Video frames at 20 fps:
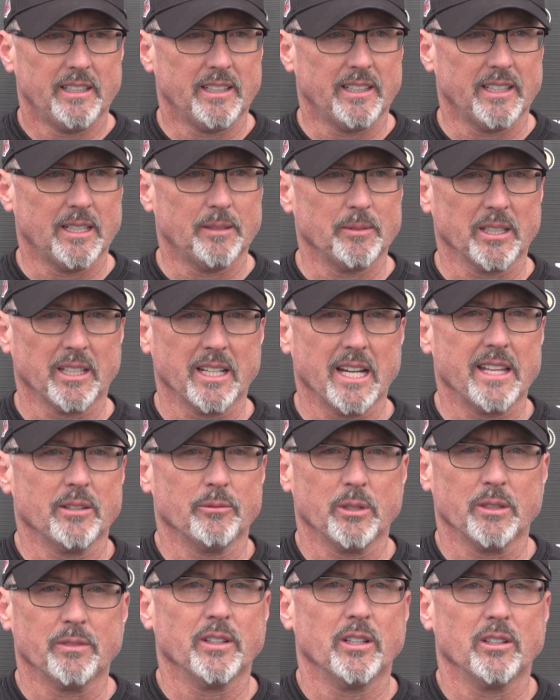a guy
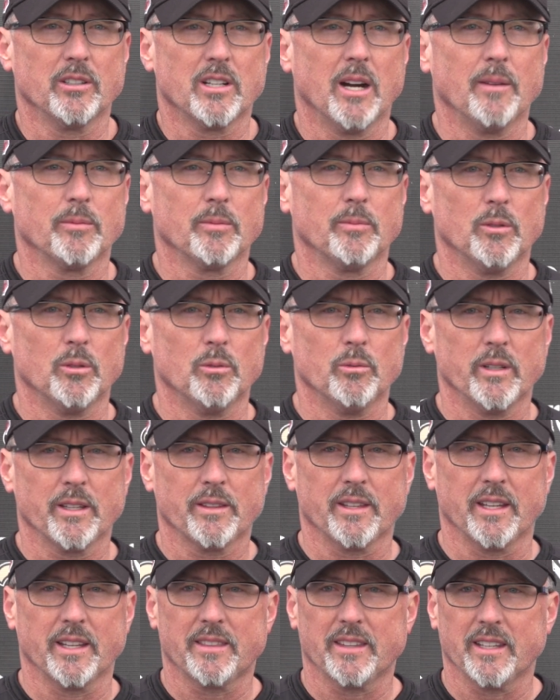that we felt comfortable
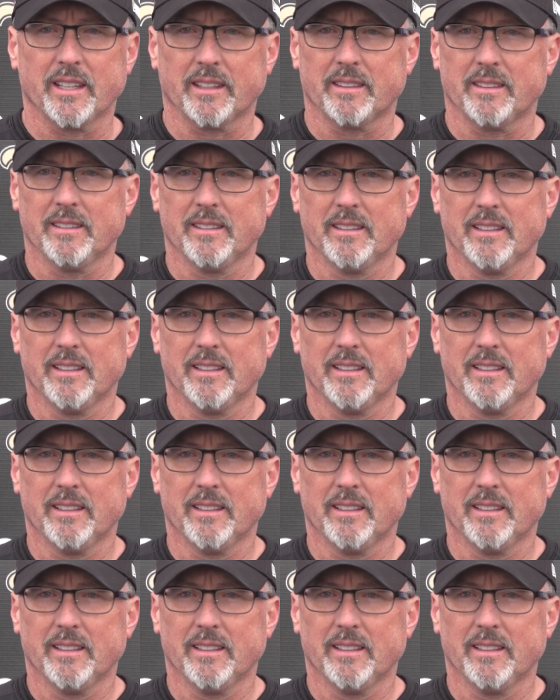with. I think,